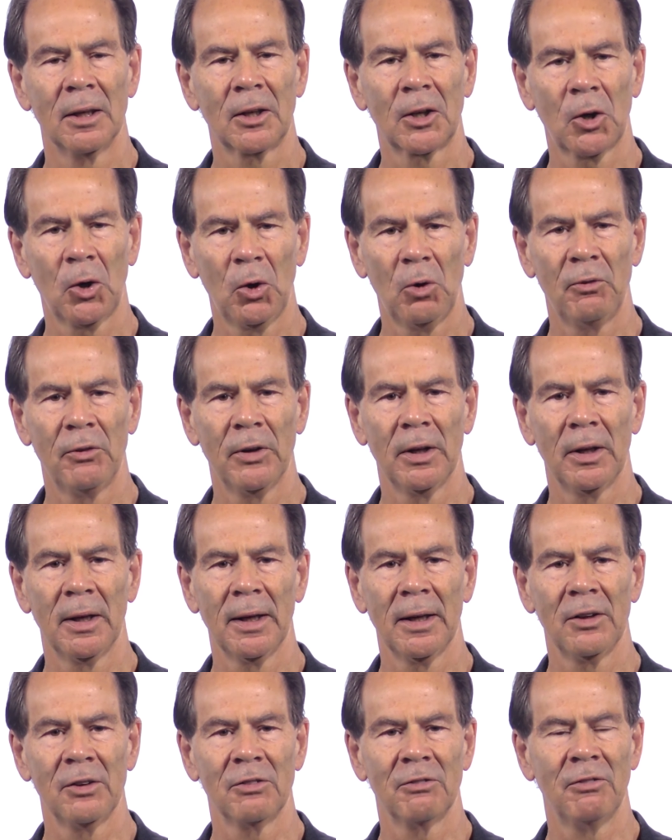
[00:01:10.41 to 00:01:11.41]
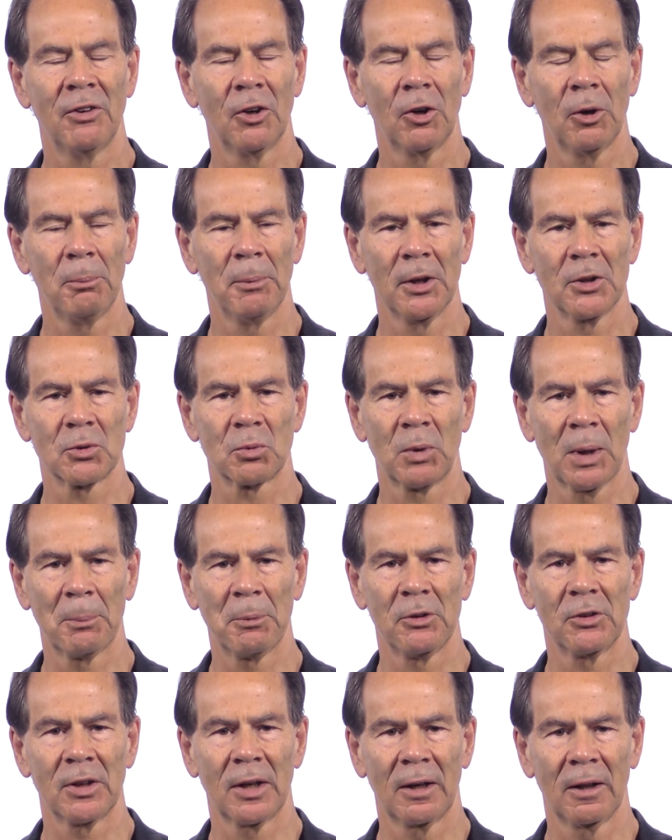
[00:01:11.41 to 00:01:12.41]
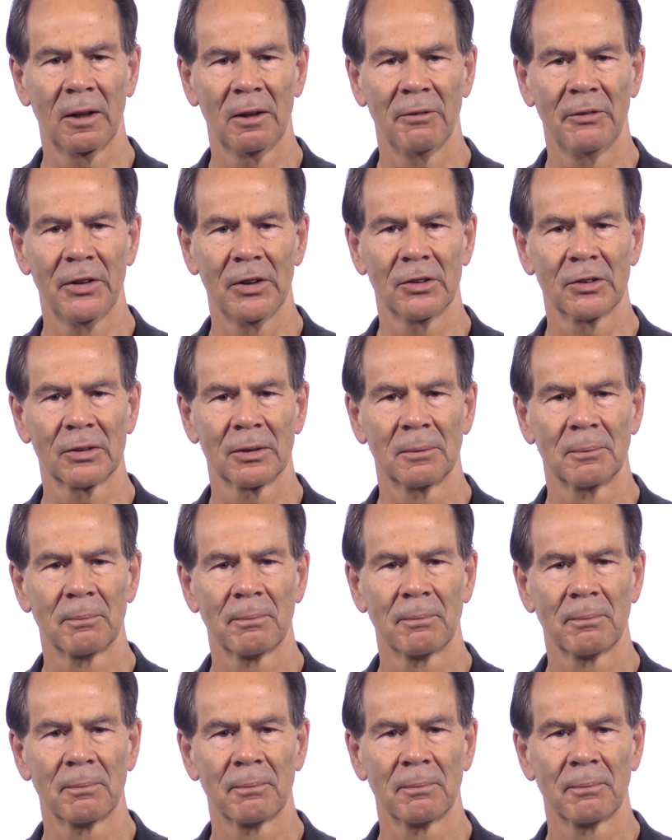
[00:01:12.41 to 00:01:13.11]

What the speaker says: COVID is very much representative of this.